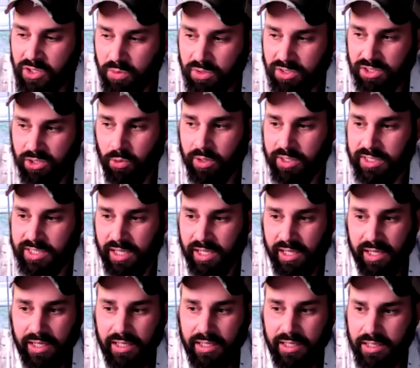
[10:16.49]

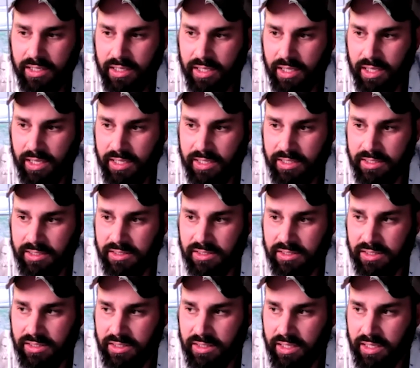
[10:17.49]
storytelling
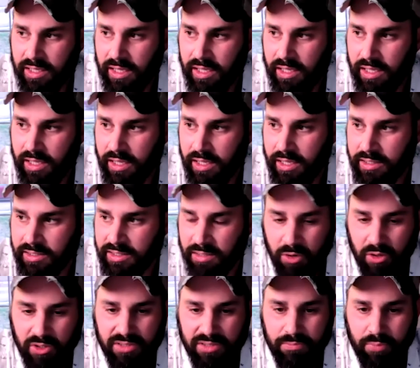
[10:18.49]
is the
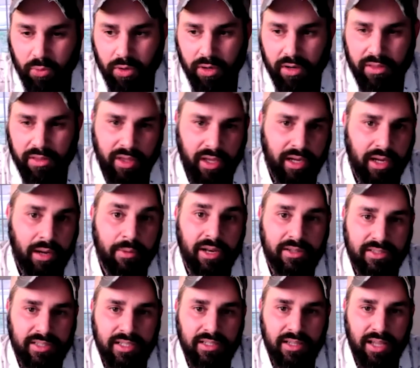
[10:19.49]
most important thing. I mean,
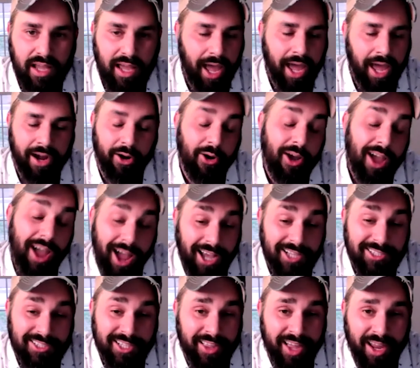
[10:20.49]
I don't know. I
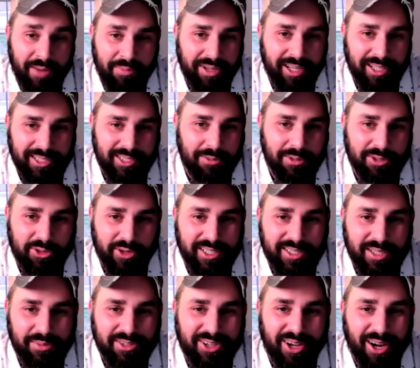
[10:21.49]
say that because I'm a trained
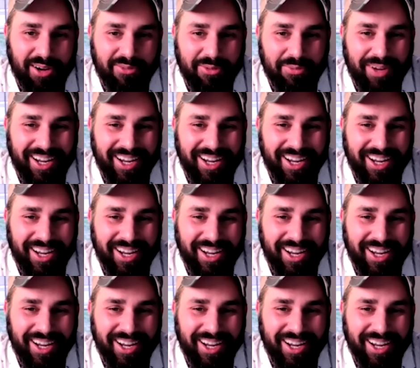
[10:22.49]
cinematographer,